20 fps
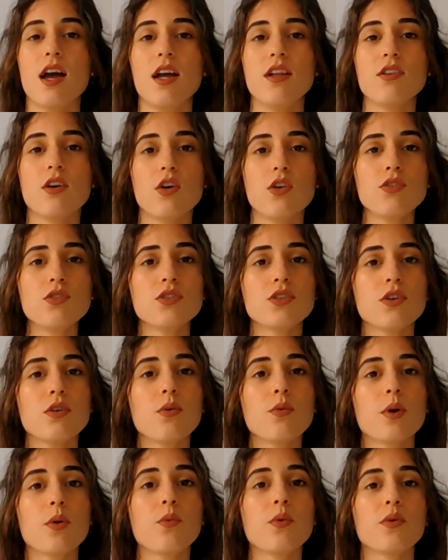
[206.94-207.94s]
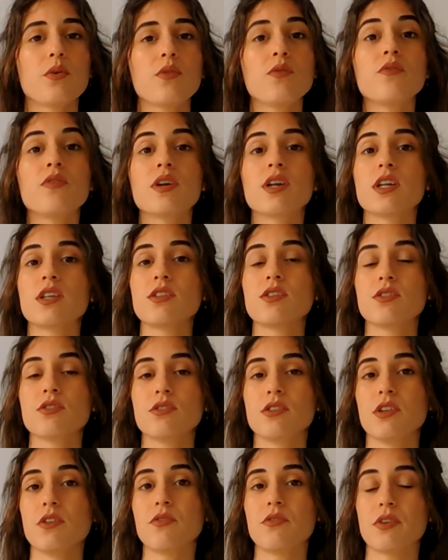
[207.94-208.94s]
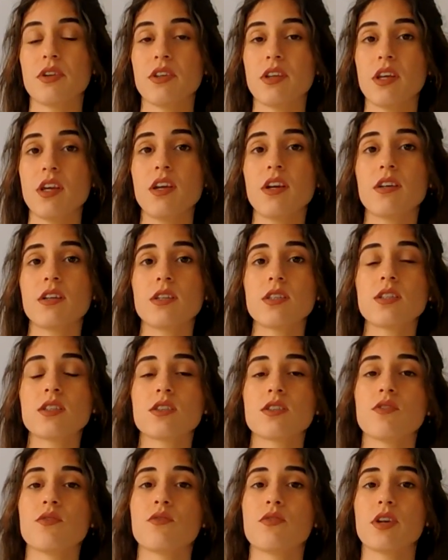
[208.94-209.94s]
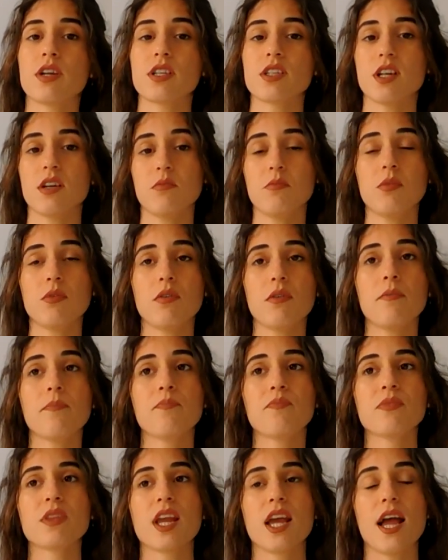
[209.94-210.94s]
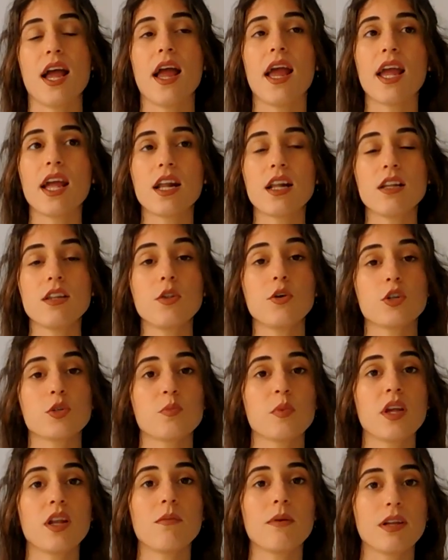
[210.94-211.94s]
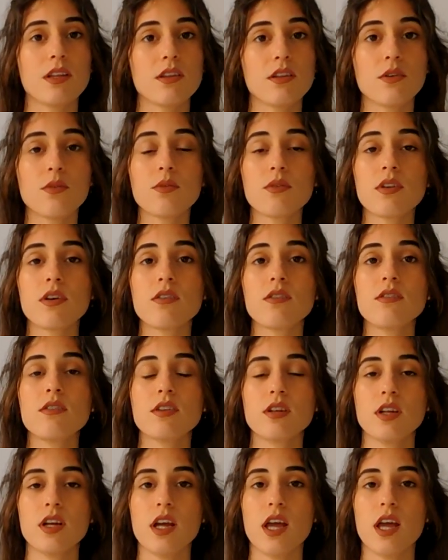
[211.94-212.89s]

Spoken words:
And also when we refer to different years, for example, el 2021,